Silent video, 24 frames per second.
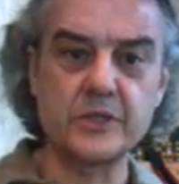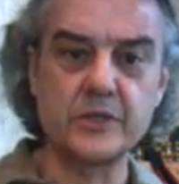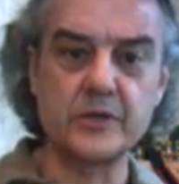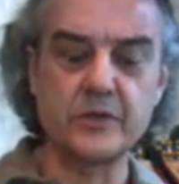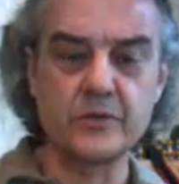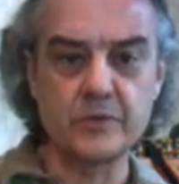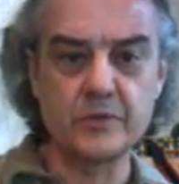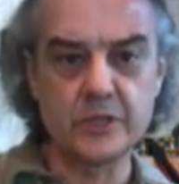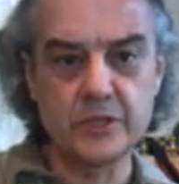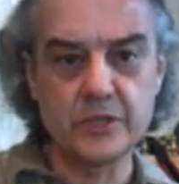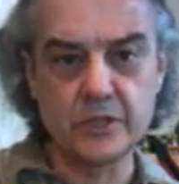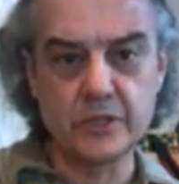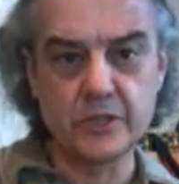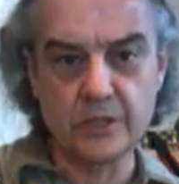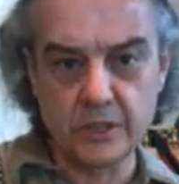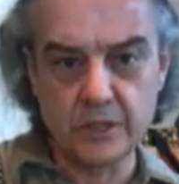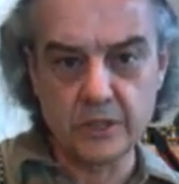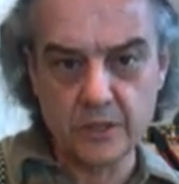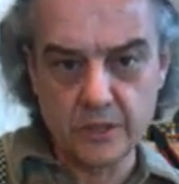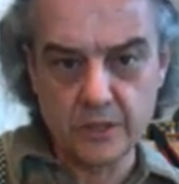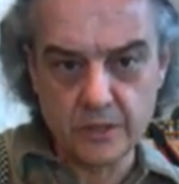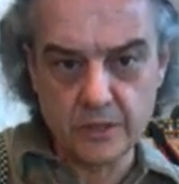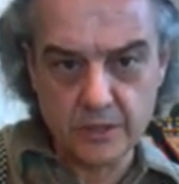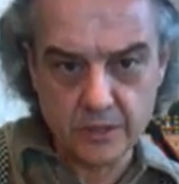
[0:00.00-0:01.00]
Now the reason they
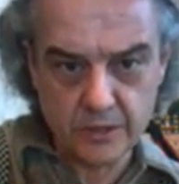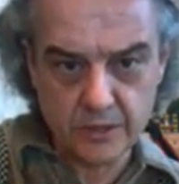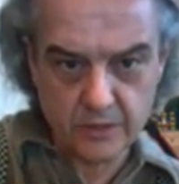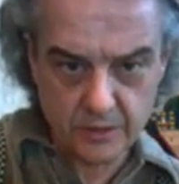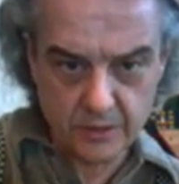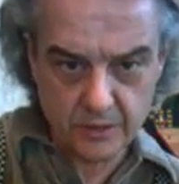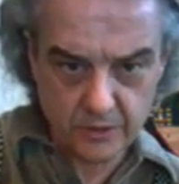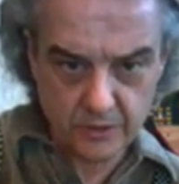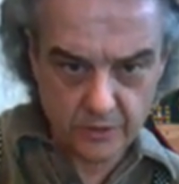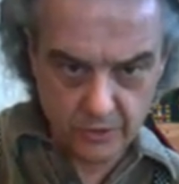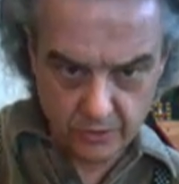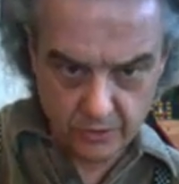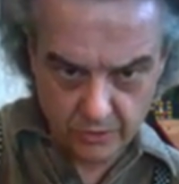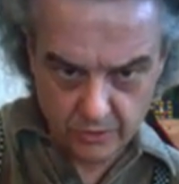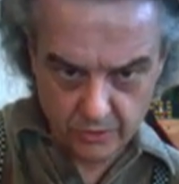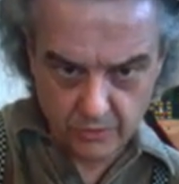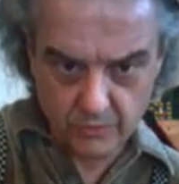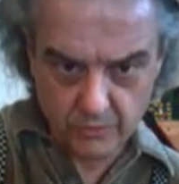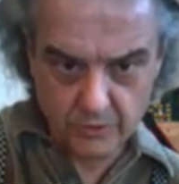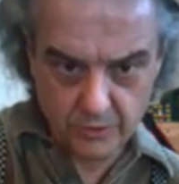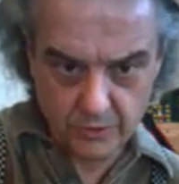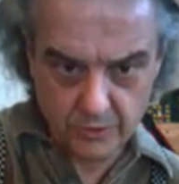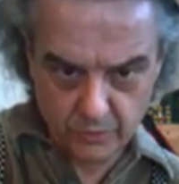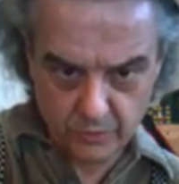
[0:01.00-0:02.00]
did this, as you
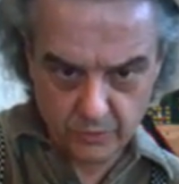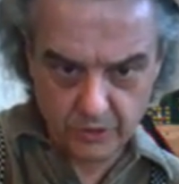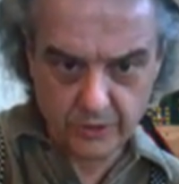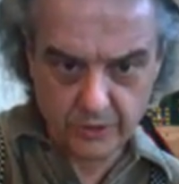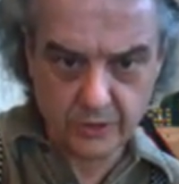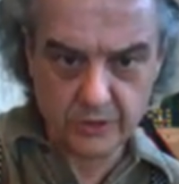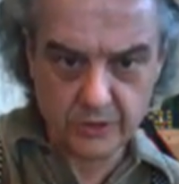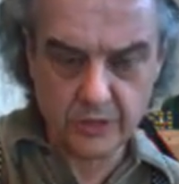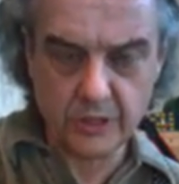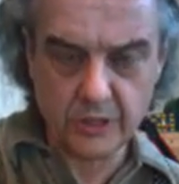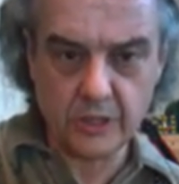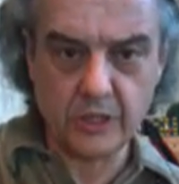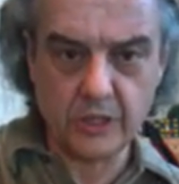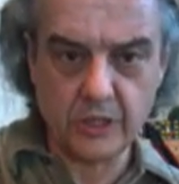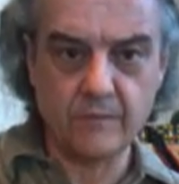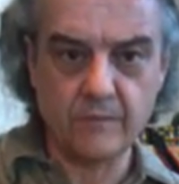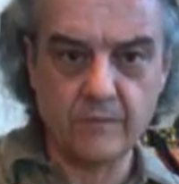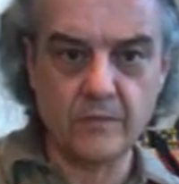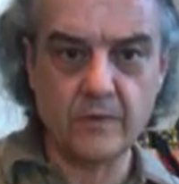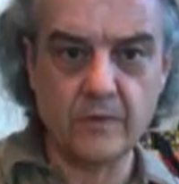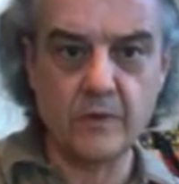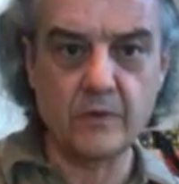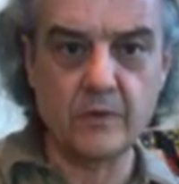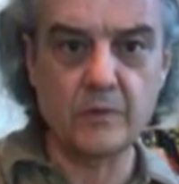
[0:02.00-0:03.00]
know, was because I
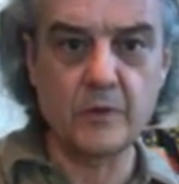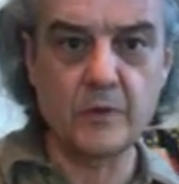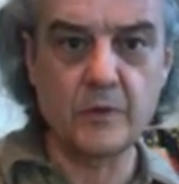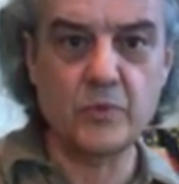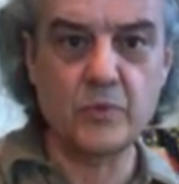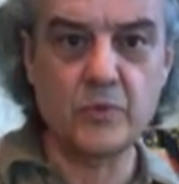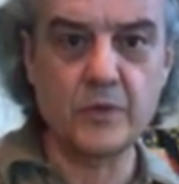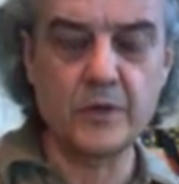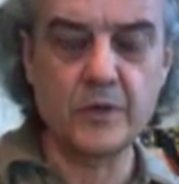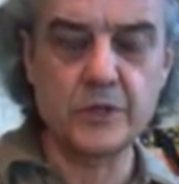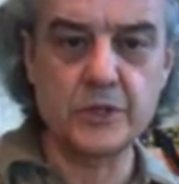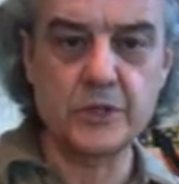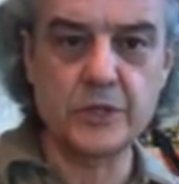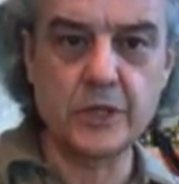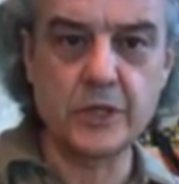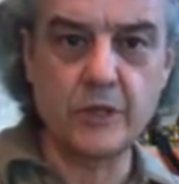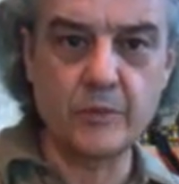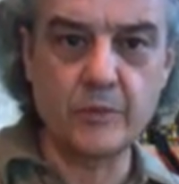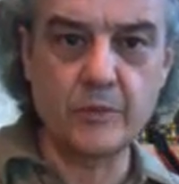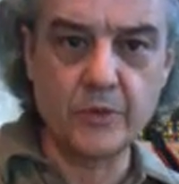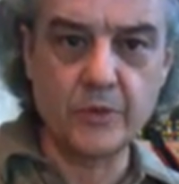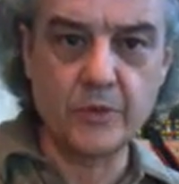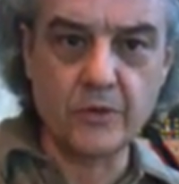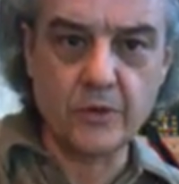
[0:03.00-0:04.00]
gave a report of
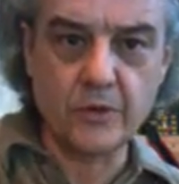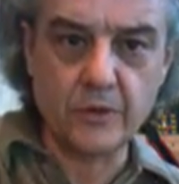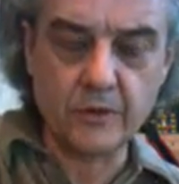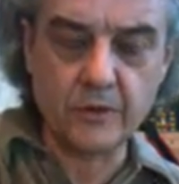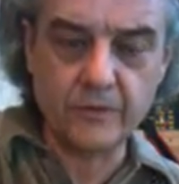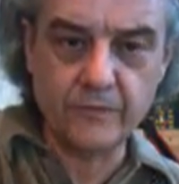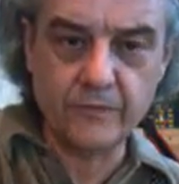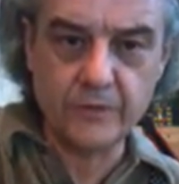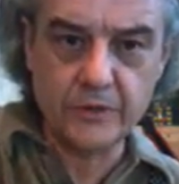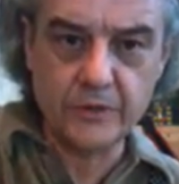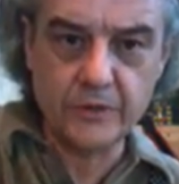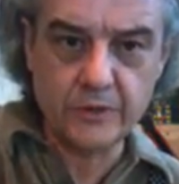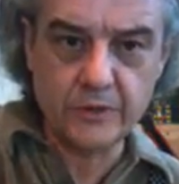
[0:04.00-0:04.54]
child pornography